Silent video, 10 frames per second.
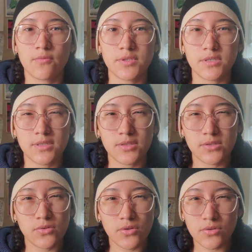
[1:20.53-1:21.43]
which
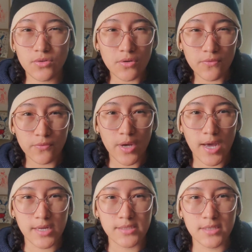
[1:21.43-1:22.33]
is sort of what
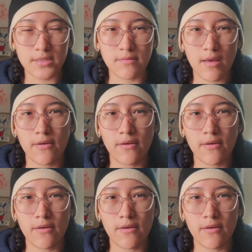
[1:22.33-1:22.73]
I did.